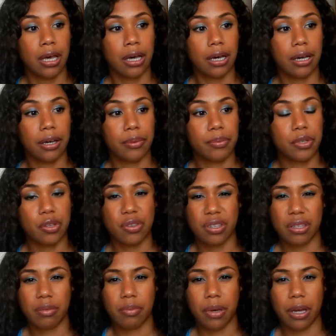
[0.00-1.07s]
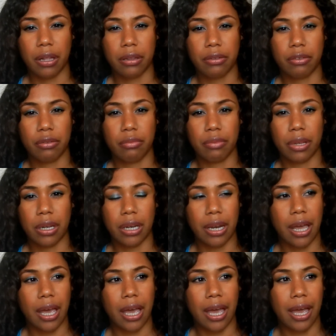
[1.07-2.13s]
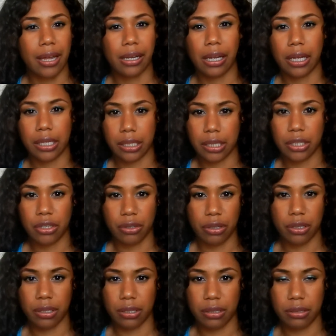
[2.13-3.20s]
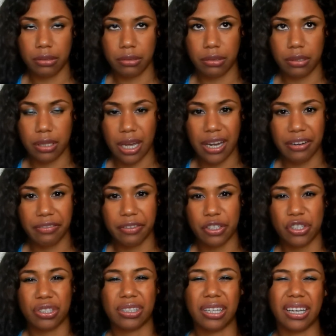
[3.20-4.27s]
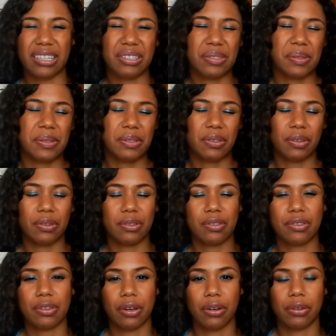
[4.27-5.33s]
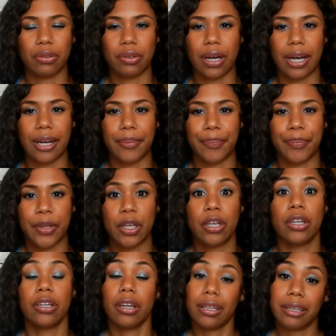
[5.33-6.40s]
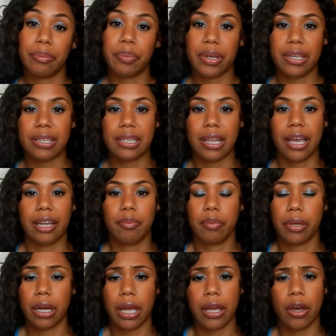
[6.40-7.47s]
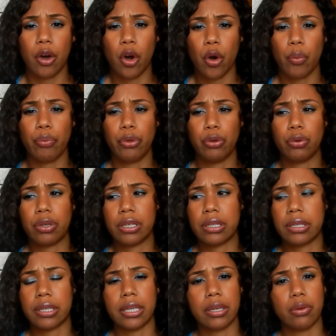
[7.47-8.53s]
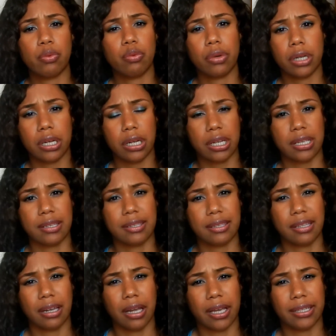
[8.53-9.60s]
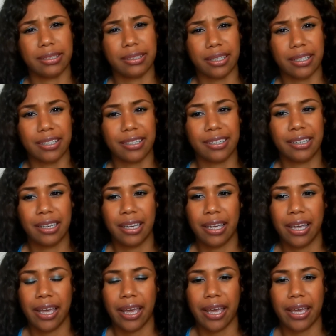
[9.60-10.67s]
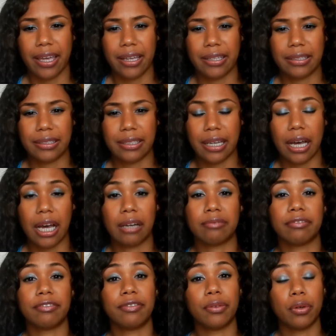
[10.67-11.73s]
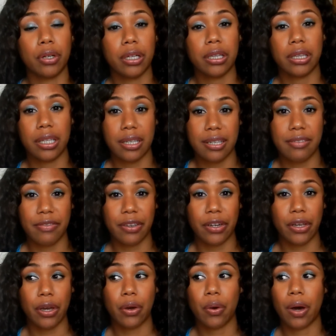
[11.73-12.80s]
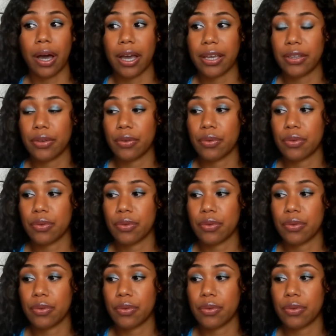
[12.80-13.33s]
So I was in the bathroom and I had like, you know, the artificial lights. It's not so, not the best light, but I hope you can see what it is that I did. And for this video I